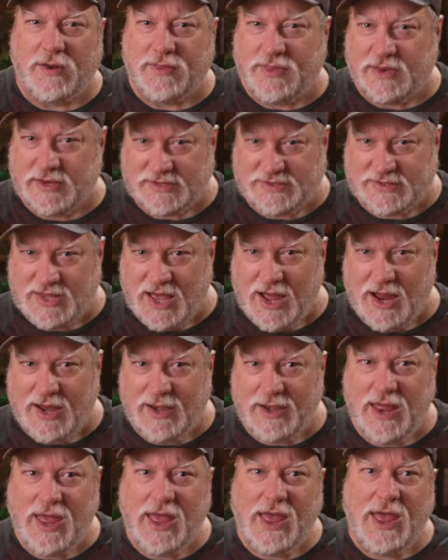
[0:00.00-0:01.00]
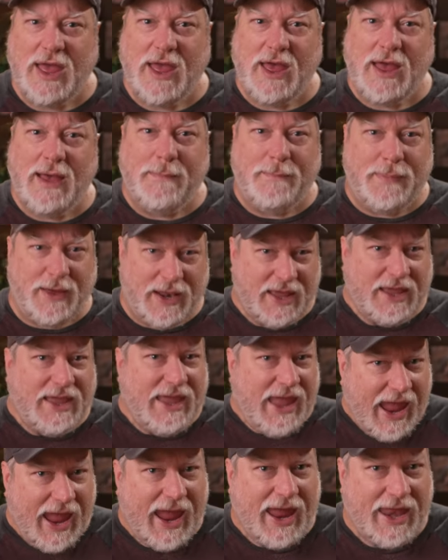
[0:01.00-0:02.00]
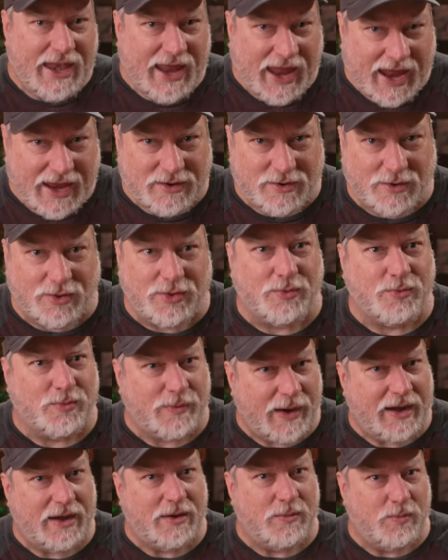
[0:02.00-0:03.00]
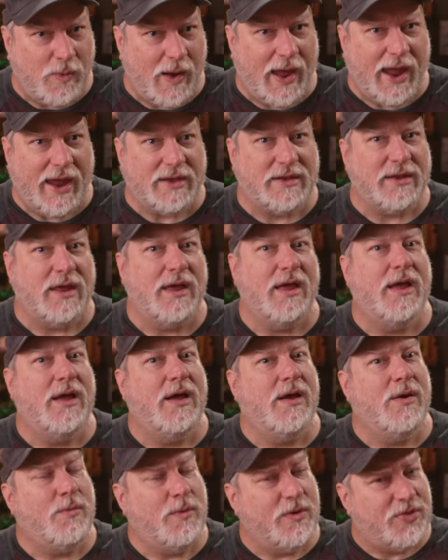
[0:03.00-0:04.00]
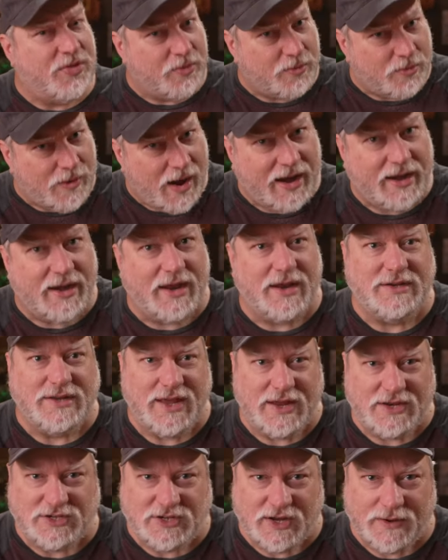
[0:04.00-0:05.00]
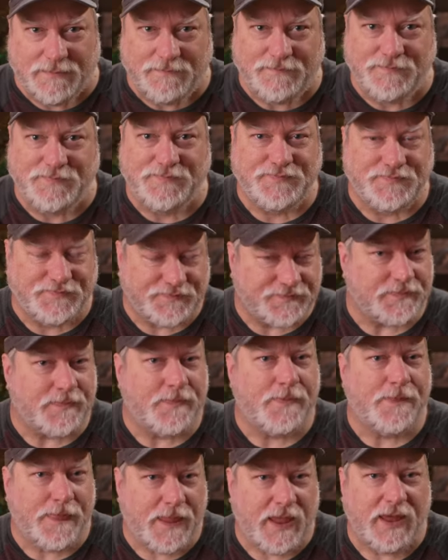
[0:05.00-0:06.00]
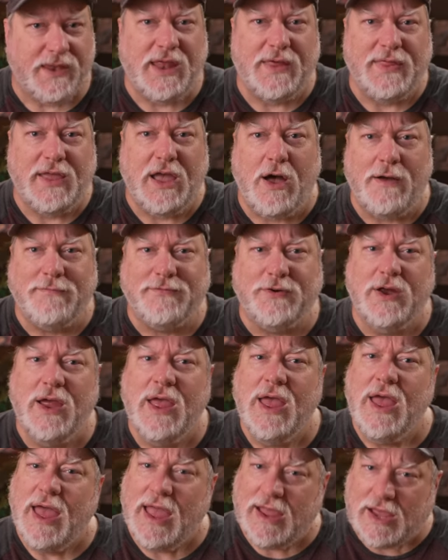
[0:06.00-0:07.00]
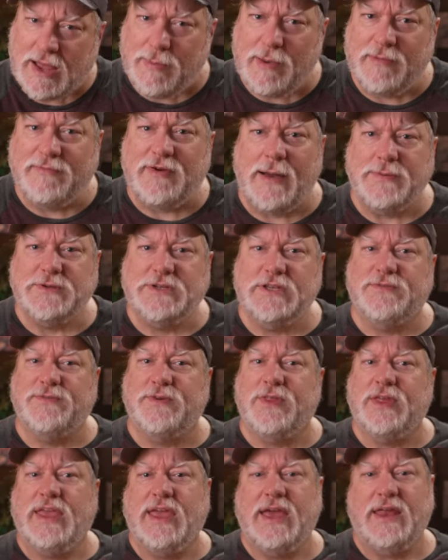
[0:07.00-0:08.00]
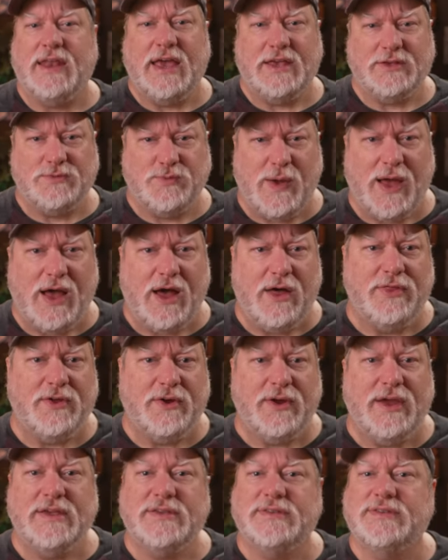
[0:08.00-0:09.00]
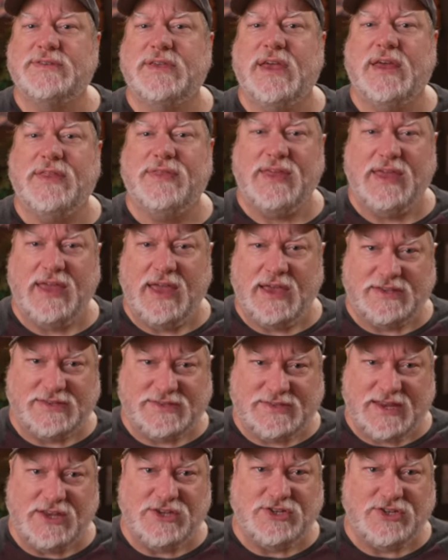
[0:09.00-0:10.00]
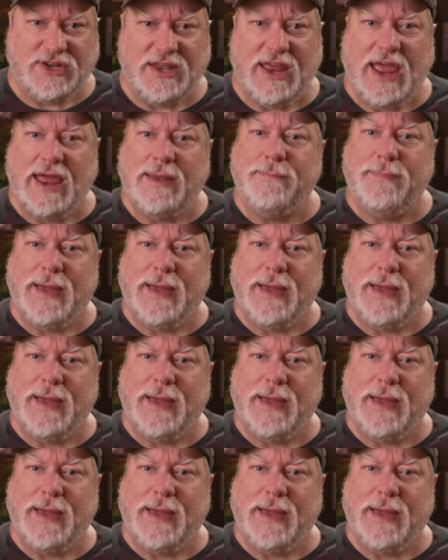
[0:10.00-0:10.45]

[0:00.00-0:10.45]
of the design, but it can handle the rated weight with the right attention. Now, they offer a couple of options for the kit as well. There is the extension and